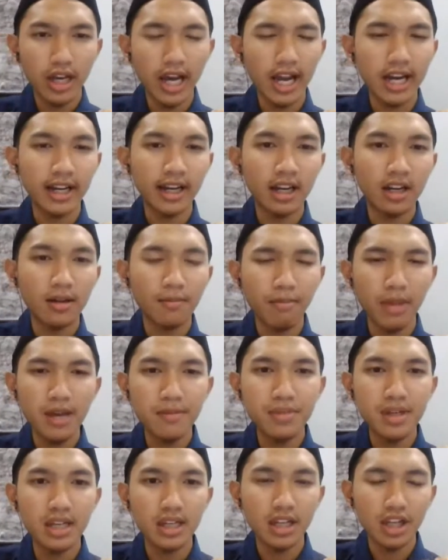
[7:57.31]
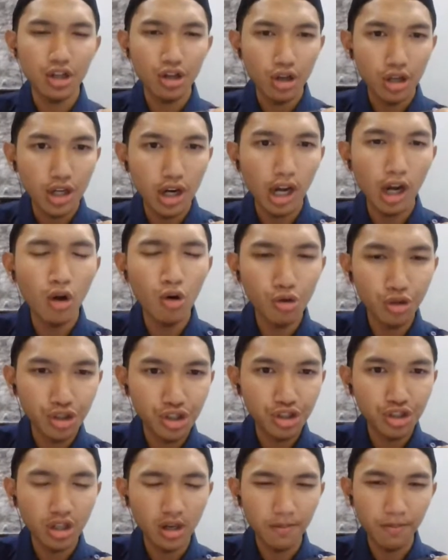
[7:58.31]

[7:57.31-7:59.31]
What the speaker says: and maybe launch